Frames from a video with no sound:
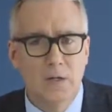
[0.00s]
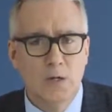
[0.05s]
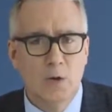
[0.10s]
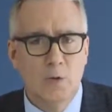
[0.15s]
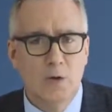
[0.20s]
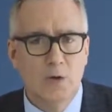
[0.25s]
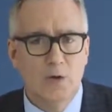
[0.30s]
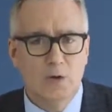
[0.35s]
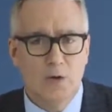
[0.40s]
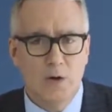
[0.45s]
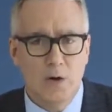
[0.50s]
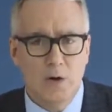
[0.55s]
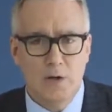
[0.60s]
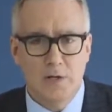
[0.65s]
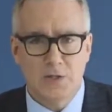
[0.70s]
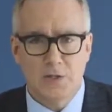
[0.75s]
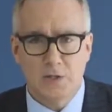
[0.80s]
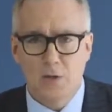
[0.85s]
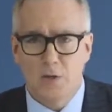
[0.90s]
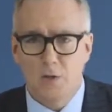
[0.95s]
who
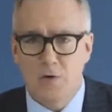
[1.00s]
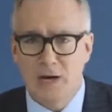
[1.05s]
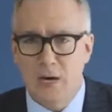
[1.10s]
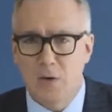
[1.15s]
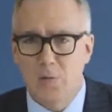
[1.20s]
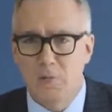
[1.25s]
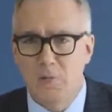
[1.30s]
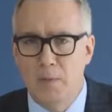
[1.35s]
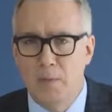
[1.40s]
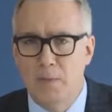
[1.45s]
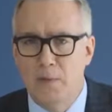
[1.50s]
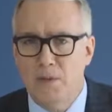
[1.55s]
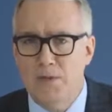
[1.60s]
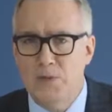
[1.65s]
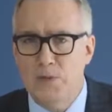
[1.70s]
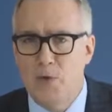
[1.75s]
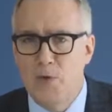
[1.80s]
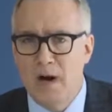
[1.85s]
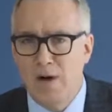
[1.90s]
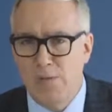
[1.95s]
encouraged crowd members
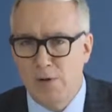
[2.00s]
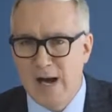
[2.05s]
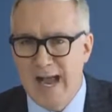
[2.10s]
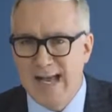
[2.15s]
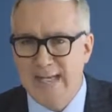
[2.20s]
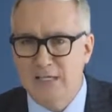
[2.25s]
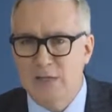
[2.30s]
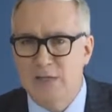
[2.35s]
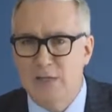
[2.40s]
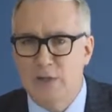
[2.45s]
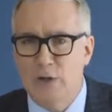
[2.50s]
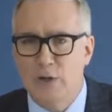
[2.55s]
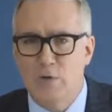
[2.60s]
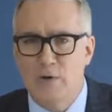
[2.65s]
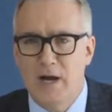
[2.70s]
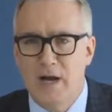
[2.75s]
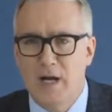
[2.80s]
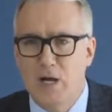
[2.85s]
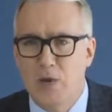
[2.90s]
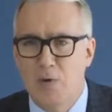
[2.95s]
to harass and
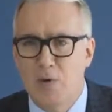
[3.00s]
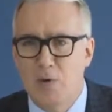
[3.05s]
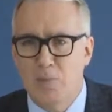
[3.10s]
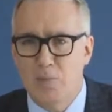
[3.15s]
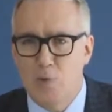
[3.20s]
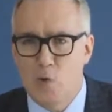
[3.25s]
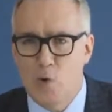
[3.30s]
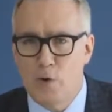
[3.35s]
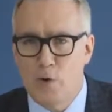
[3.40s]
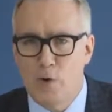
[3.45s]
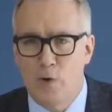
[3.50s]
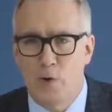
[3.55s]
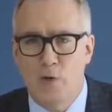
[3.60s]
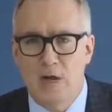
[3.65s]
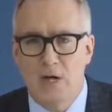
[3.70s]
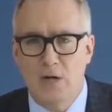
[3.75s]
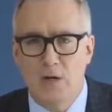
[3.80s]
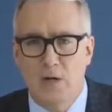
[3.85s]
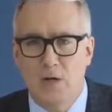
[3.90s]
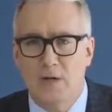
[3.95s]
threaten a reporter who
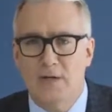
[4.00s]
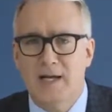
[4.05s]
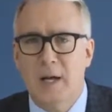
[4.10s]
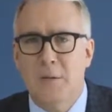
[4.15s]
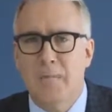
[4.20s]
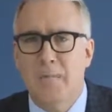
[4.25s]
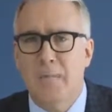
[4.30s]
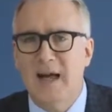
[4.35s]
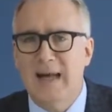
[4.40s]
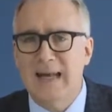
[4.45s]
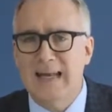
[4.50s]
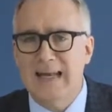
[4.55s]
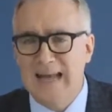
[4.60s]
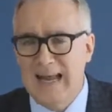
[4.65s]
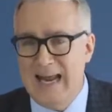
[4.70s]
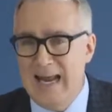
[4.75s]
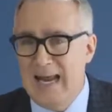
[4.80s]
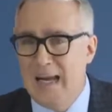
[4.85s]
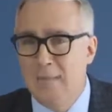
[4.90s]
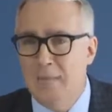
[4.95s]
he called out by
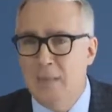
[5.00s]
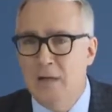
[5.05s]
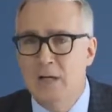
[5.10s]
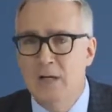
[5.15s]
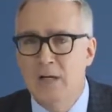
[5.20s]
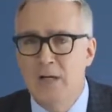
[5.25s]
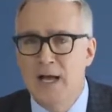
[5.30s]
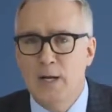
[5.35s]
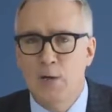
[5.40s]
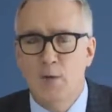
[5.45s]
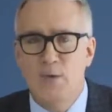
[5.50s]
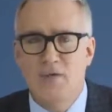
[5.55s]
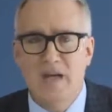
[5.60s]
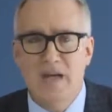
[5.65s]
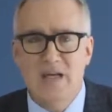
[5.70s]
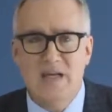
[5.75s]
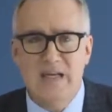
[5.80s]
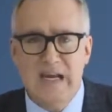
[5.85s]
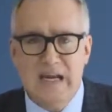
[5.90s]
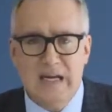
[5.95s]
name and who
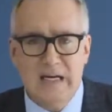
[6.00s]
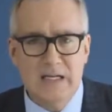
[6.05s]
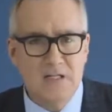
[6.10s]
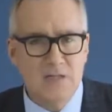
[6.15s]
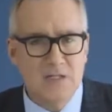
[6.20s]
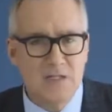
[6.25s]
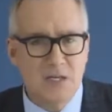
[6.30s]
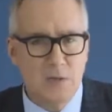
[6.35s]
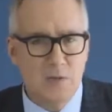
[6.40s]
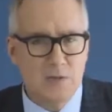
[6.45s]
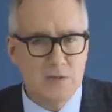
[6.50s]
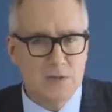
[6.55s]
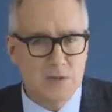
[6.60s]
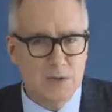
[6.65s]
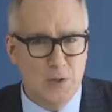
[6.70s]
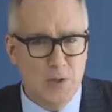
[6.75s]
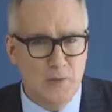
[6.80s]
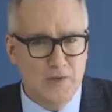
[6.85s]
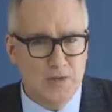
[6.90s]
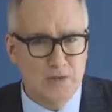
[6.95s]
then needed Secret
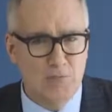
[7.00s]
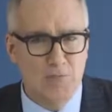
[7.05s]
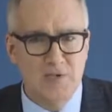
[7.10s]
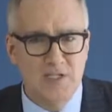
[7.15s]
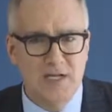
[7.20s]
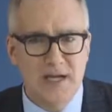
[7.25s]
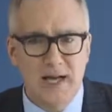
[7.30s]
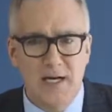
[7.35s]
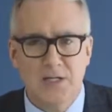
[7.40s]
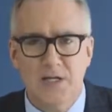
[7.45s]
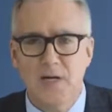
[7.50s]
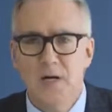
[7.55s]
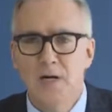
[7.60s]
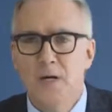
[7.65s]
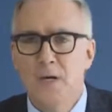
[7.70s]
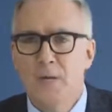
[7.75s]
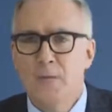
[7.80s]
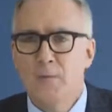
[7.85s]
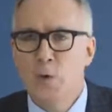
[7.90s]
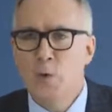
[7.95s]
Service protection,
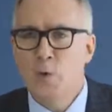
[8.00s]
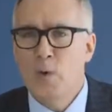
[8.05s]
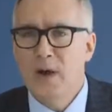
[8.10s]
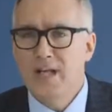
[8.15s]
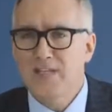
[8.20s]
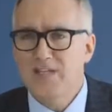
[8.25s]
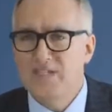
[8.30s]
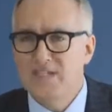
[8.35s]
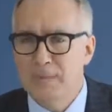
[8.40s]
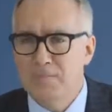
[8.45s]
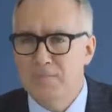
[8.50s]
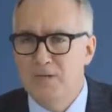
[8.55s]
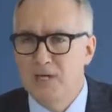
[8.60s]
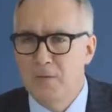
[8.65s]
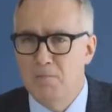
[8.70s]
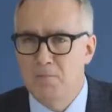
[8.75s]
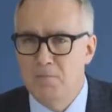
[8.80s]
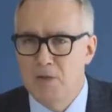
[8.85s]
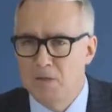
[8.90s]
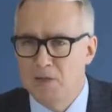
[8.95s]
who accepted
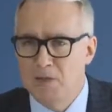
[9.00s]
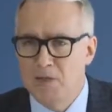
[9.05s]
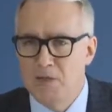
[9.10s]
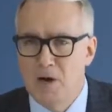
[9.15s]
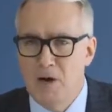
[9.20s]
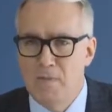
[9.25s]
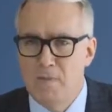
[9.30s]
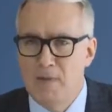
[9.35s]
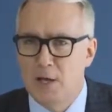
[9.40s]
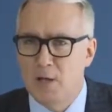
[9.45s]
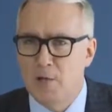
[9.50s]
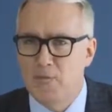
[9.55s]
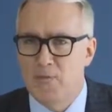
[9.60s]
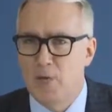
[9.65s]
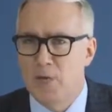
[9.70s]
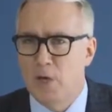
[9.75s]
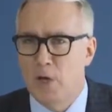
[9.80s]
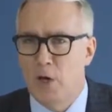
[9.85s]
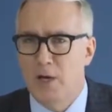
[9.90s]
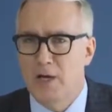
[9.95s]
a military medal
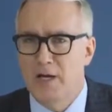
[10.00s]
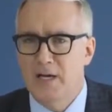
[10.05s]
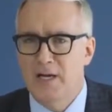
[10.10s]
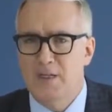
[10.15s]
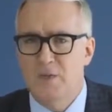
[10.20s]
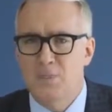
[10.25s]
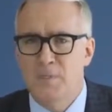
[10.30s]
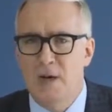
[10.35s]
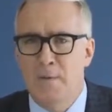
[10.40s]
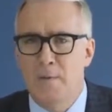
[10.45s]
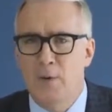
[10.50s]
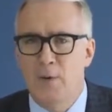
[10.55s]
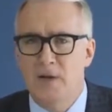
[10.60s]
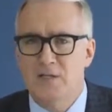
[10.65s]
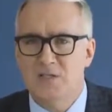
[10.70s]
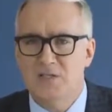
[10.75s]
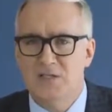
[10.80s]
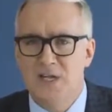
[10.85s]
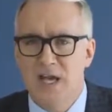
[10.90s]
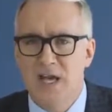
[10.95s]
from an audience member
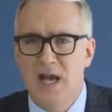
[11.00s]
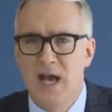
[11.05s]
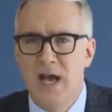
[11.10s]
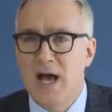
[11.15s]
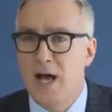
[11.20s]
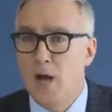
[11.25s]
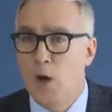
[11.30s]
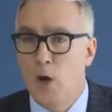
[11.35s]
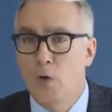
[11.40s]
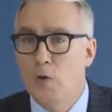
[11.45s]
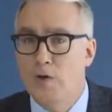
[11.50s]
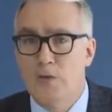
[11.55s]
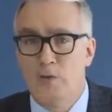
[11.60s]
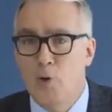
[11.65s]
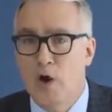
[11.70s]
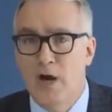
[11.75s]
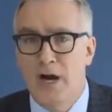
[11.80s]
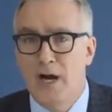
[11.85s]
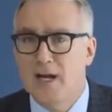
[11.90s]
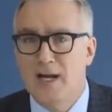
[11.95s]
and said, "I always
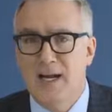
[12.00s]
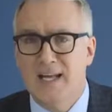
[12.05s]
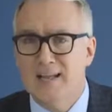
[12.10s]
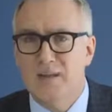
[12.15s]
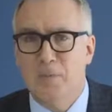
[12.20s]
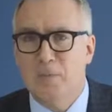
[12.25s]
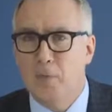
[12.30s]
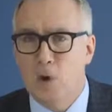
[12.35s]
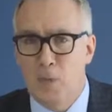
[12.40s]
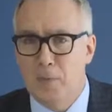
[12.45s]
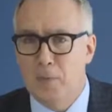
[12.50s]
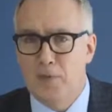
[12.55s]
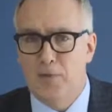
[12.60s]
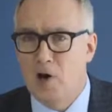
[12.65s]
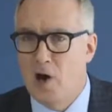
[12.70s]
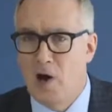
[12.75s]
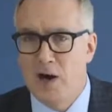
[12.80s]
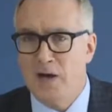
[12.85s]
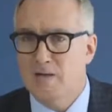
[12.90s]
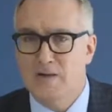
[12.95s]
wanted to get the Purple
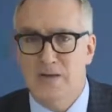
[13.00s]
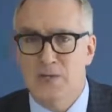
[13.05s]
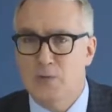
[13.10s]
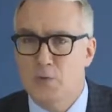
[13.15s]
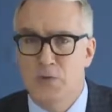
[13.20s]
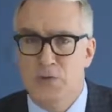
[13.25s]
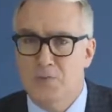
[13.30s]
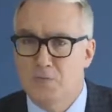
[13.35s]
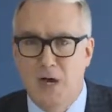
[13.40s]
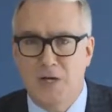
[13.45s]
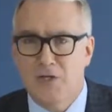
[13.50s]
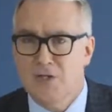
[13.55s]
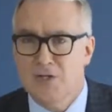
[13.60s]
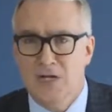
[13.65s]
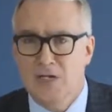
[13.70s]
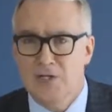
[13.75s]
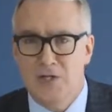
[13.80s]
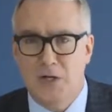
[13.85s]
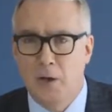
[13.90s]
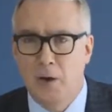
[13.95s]
Heart, this was much
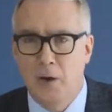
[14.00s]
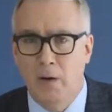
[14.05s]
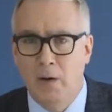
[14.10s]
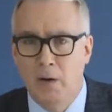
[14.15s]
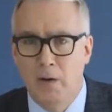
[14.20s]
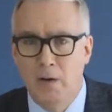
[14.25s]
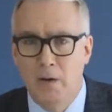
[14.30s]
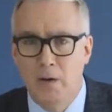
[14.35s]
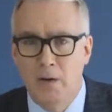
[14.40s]
easier,"